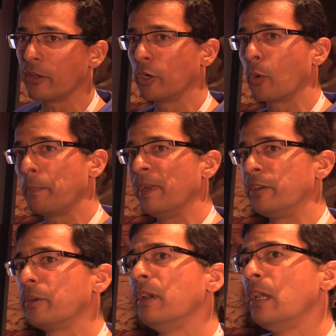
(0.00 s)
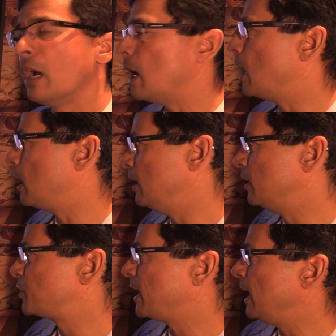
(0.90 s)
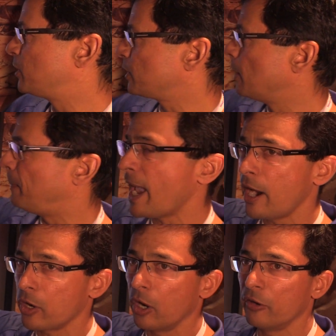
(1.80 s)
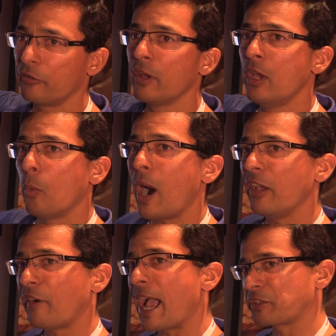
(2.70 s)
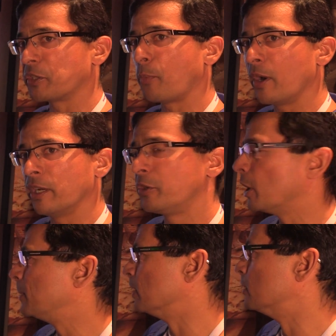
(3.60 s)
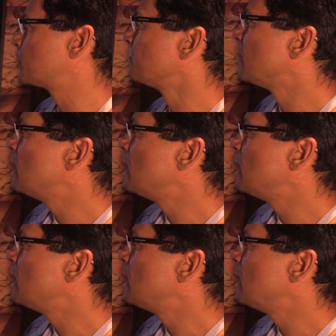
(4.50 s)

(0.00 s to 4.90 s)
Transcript: of equipment, uh, in this case, a pair of Wi-Fi access point and terminals,